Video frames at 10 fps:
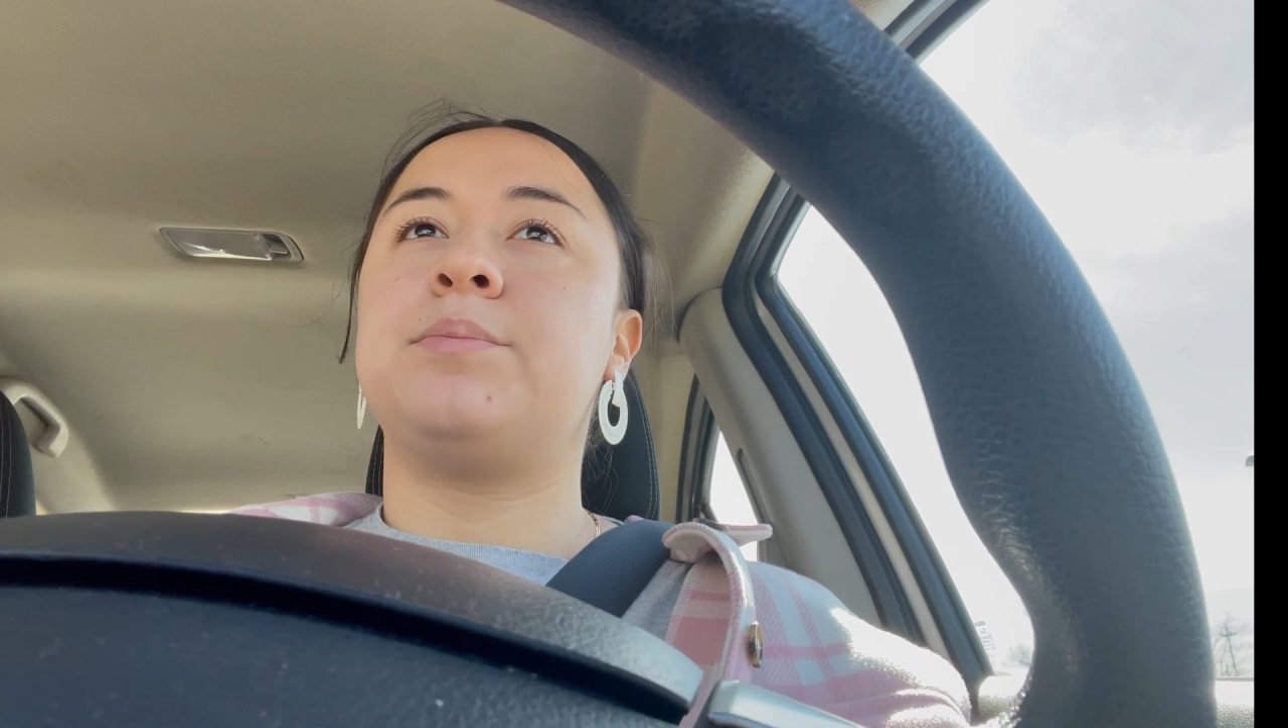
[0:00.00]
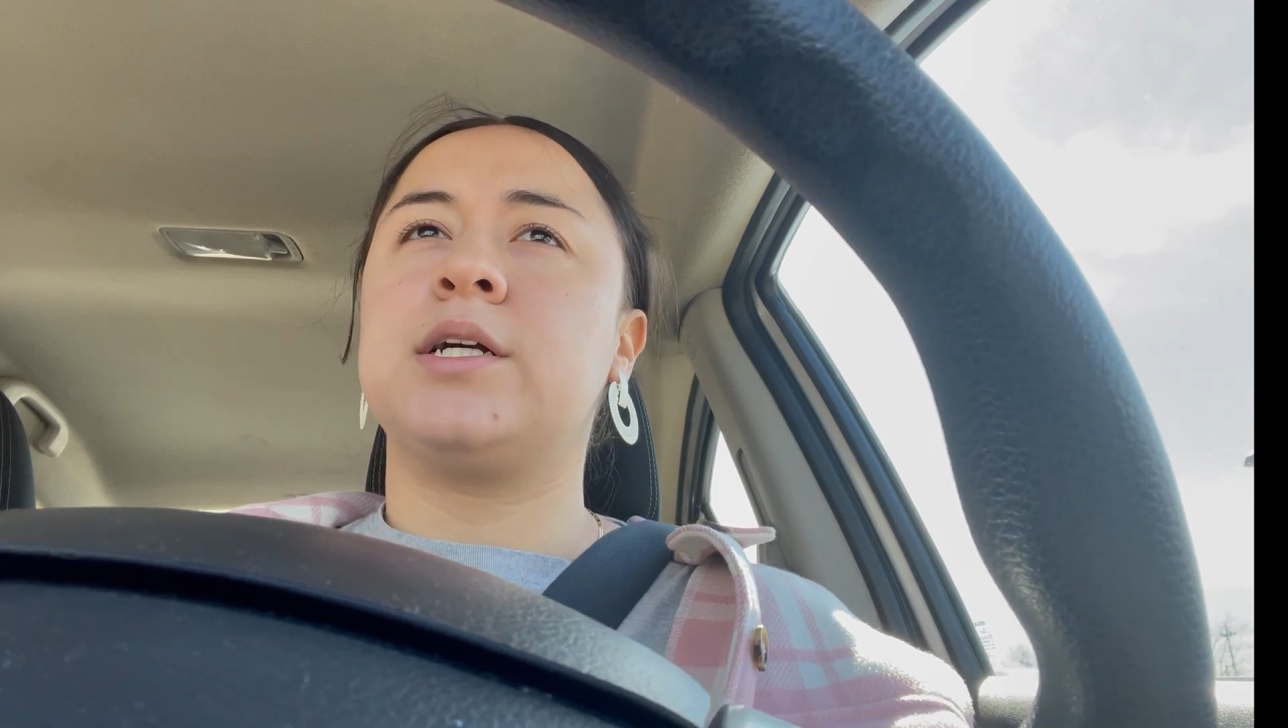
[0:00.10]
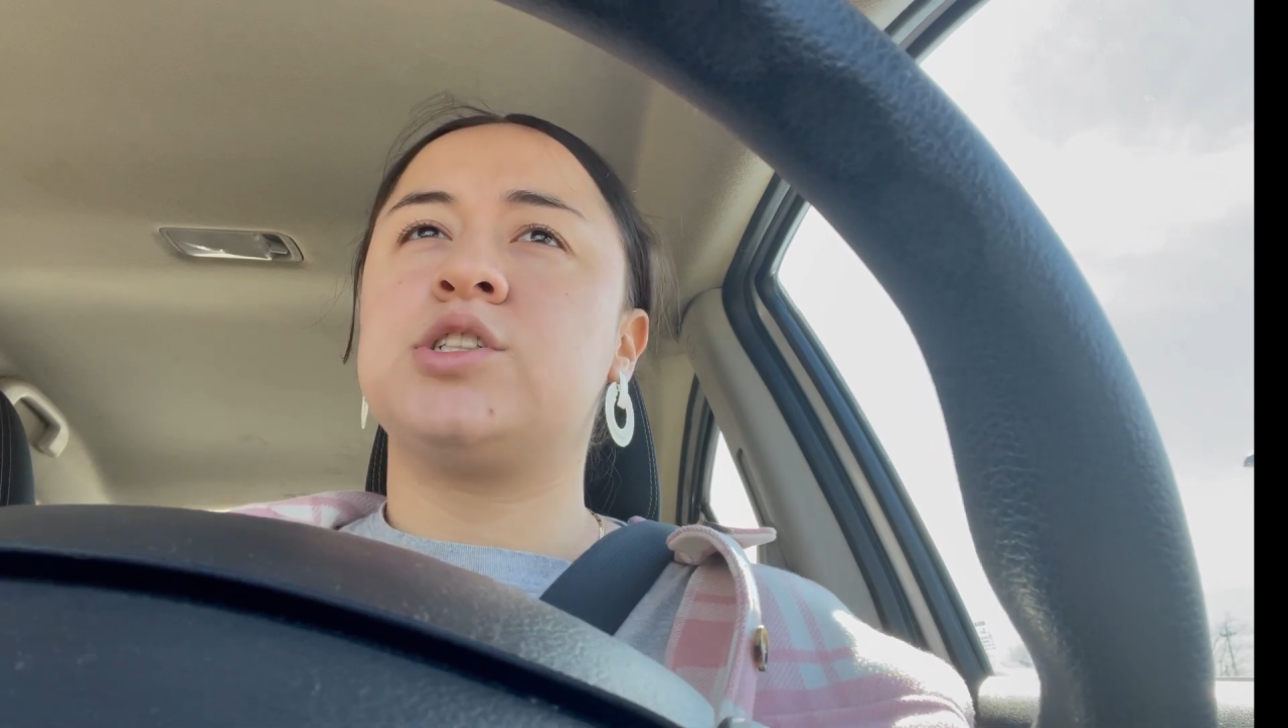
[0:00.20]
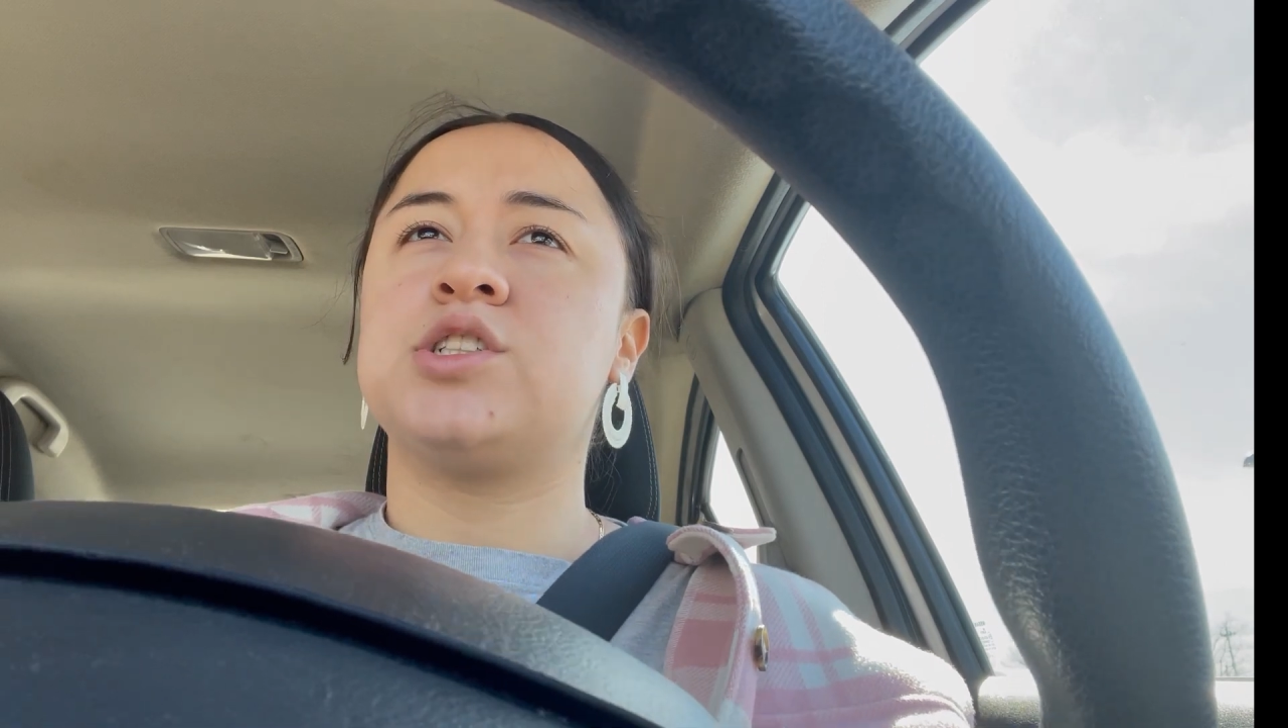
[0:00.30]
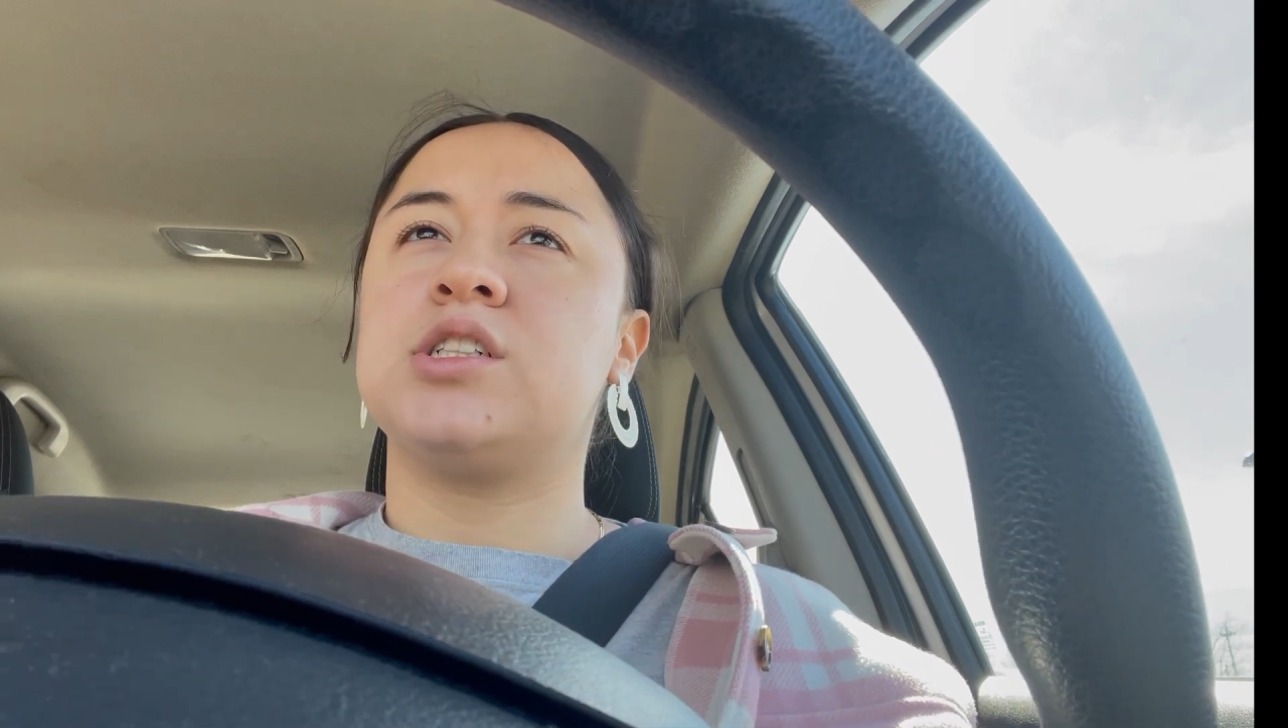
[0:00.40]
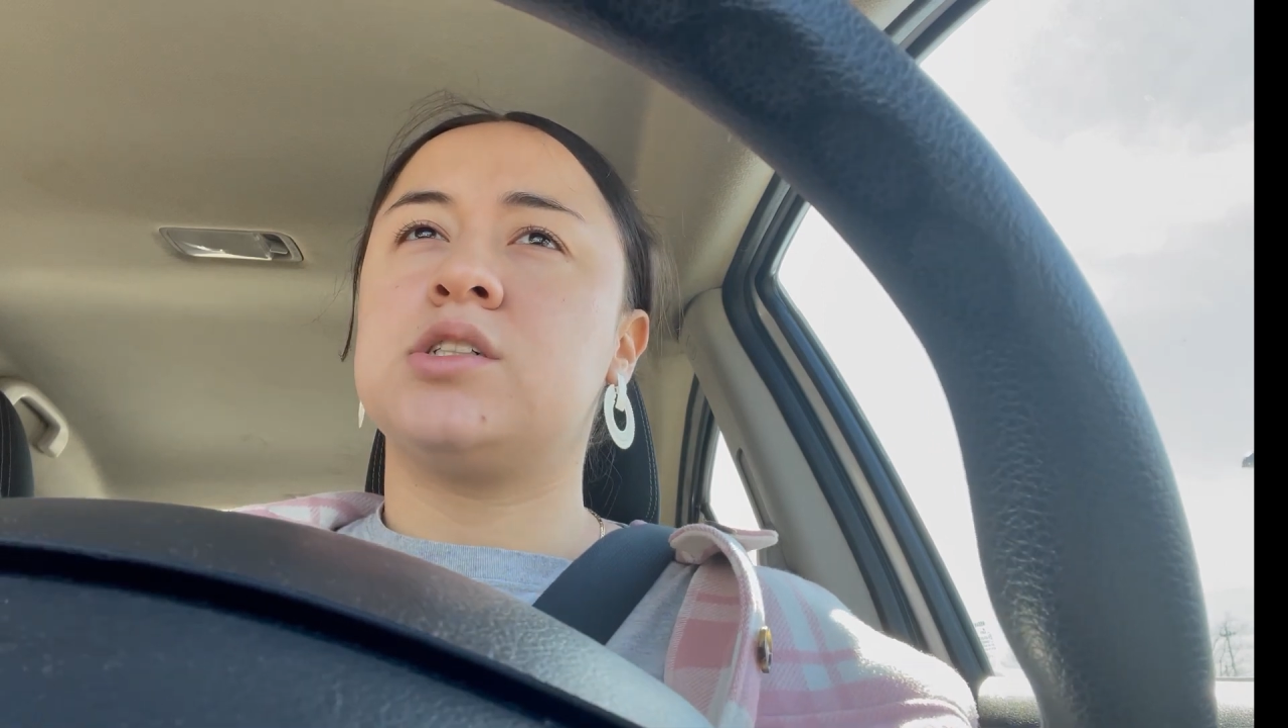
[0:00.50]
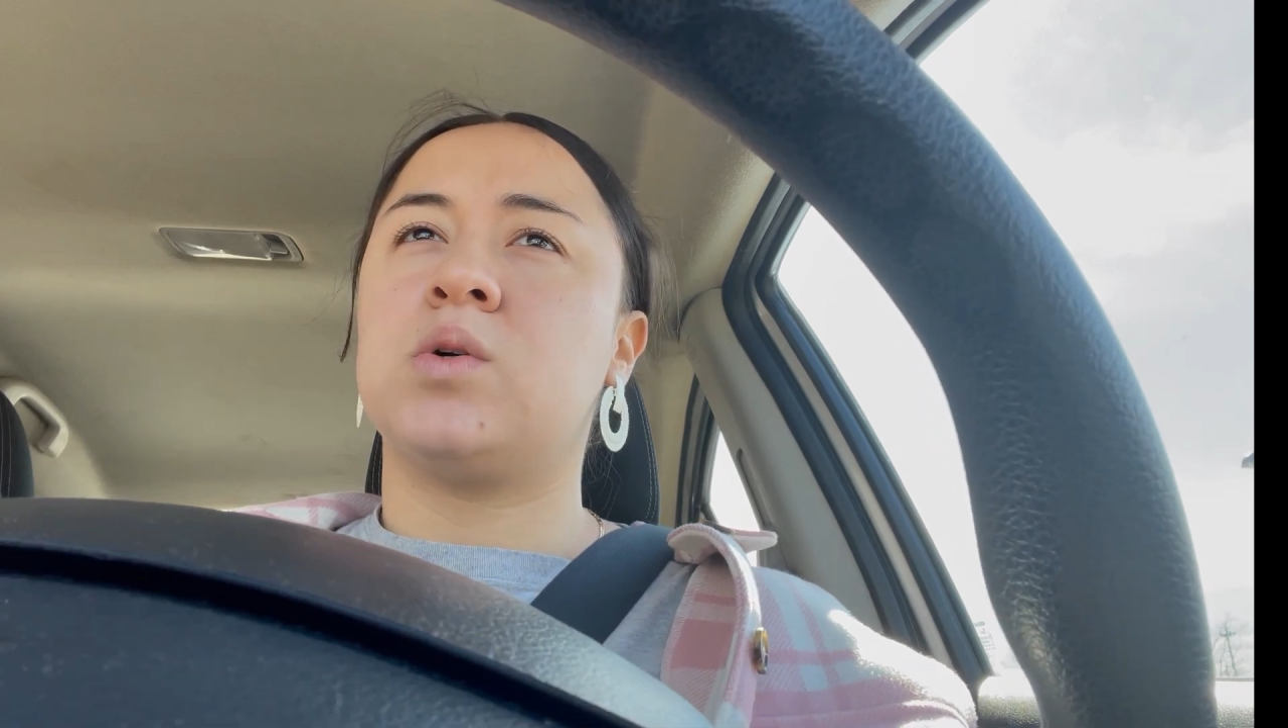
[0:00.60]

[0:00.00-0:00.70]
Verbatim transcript: a picture